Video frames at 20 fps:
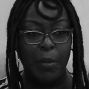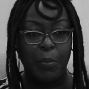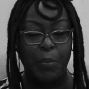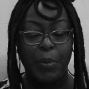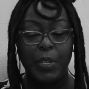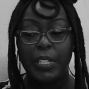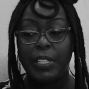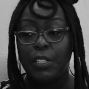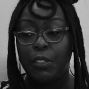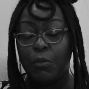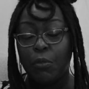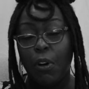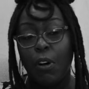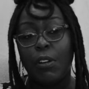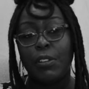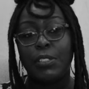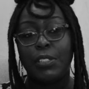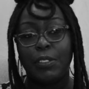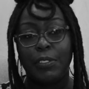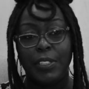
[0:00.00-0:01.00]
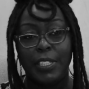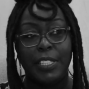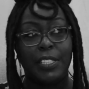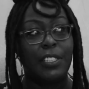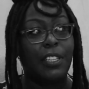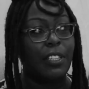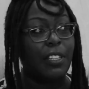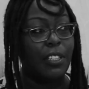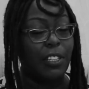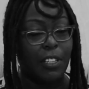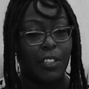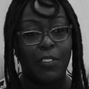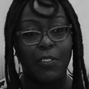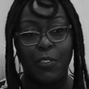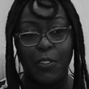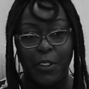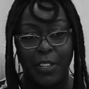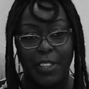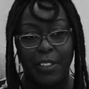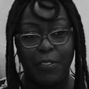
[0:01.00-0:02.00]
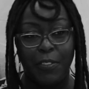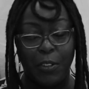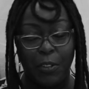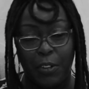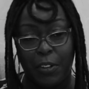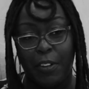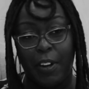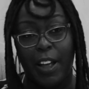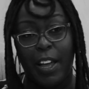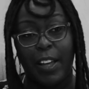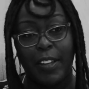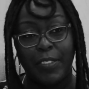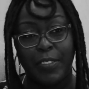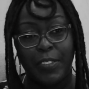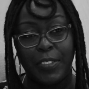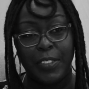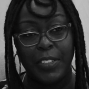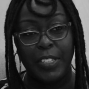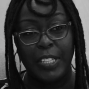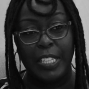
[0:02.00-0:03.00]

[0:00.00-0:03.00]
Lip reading: But you also need to look for the photograph.